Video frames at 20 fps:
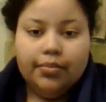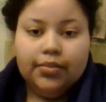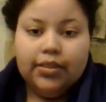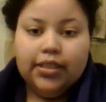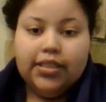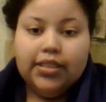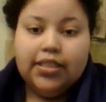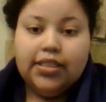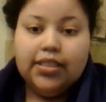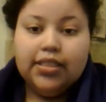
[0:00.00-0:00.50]

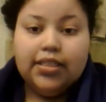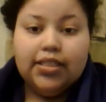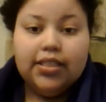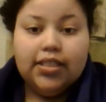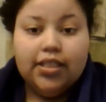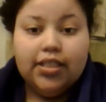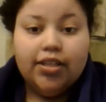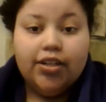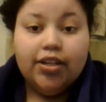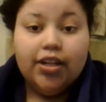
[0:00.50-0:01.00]
This is
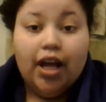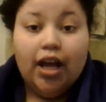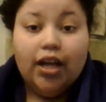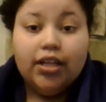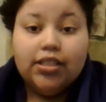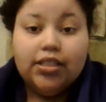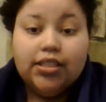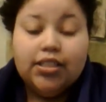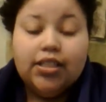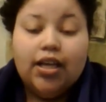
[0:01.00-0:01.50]
literally, I
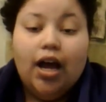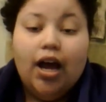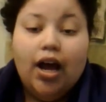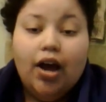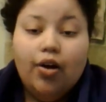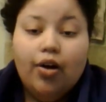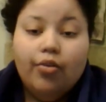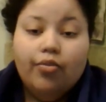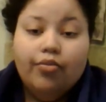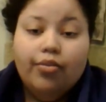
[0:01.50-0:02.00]
just got
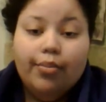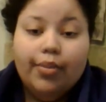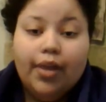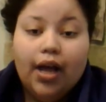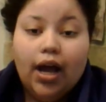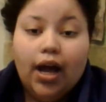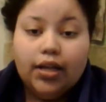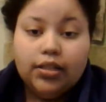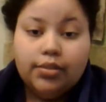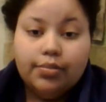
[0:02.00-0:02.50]
home from the
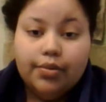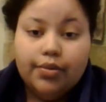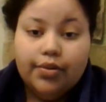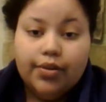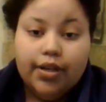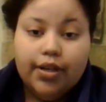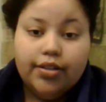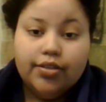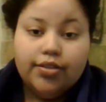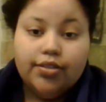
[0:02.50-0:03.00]
hospital
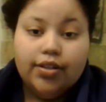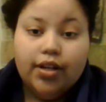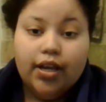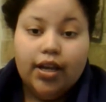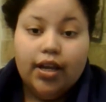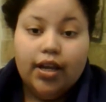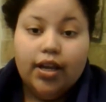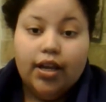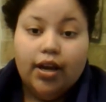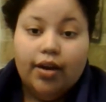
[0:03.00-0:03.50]

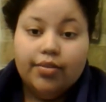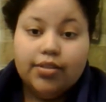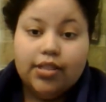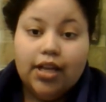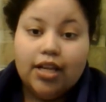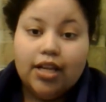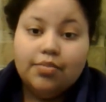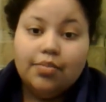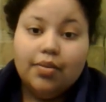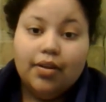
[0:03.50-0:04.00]
yesterday. I was
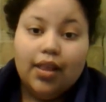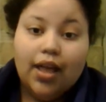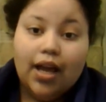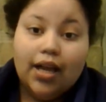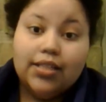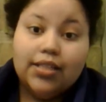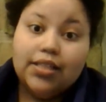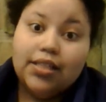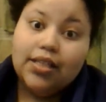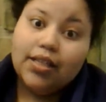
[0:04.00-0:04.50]

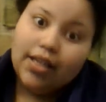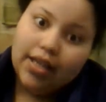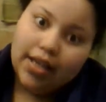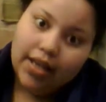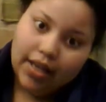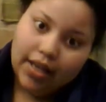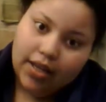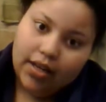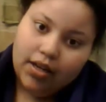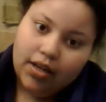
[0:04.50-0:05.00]
hospitalized
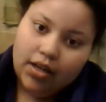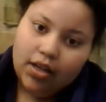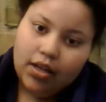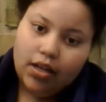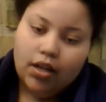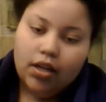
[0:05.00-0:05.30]
again